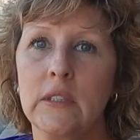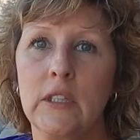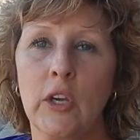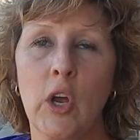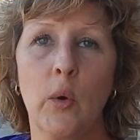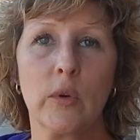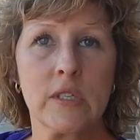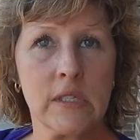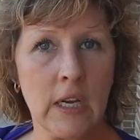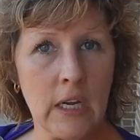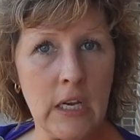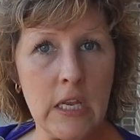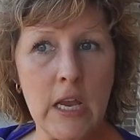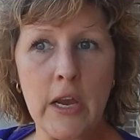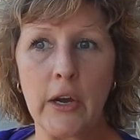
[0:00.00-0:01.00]
you know, we'll see
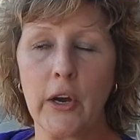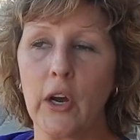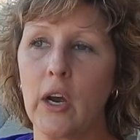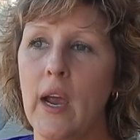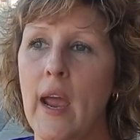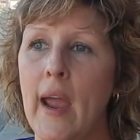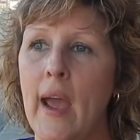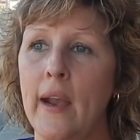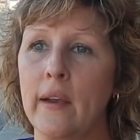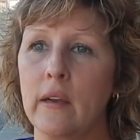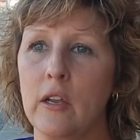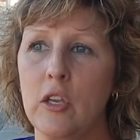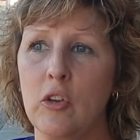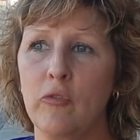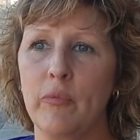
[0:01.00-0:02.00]
you in a year,
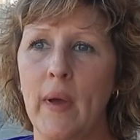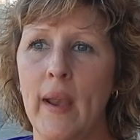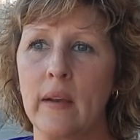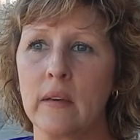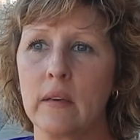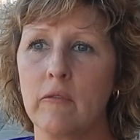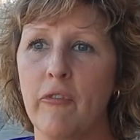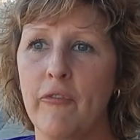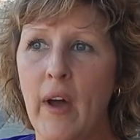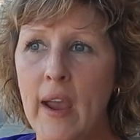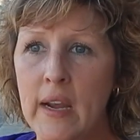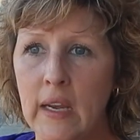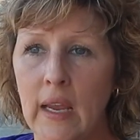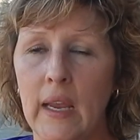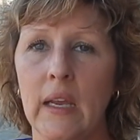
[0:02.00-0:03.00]
and you've been
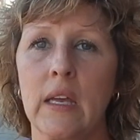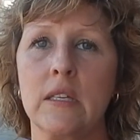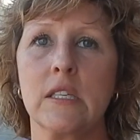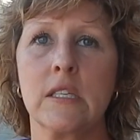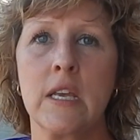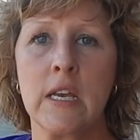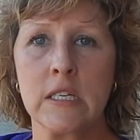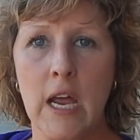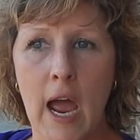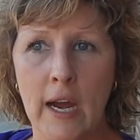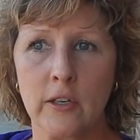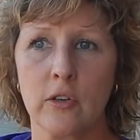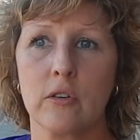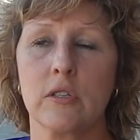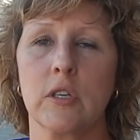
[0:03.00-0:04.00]
fighting and seeing
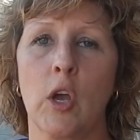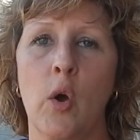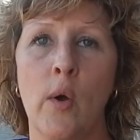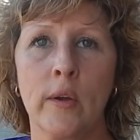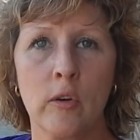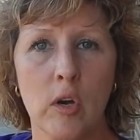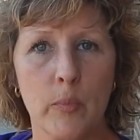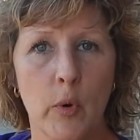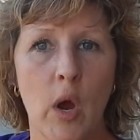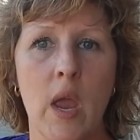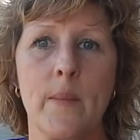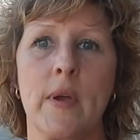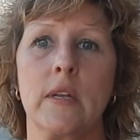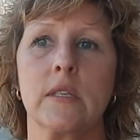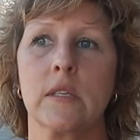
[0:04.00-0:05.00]
doctors and going to
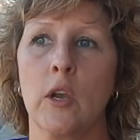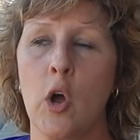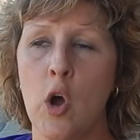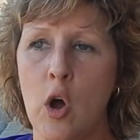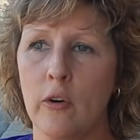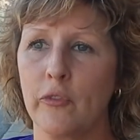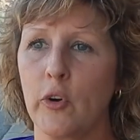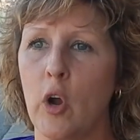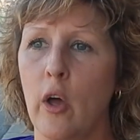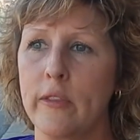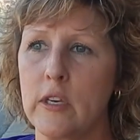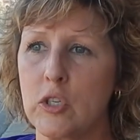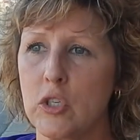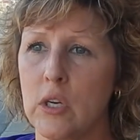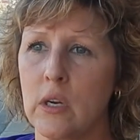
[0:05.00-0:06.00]
appointments and all for all
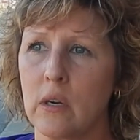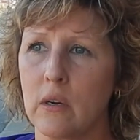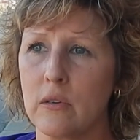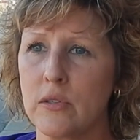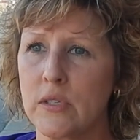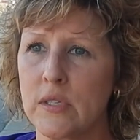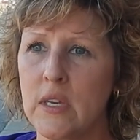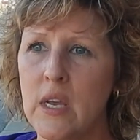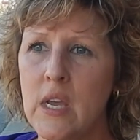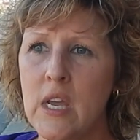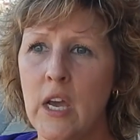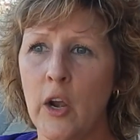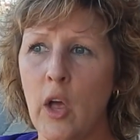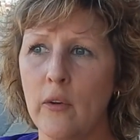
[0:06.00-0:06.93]
these years, and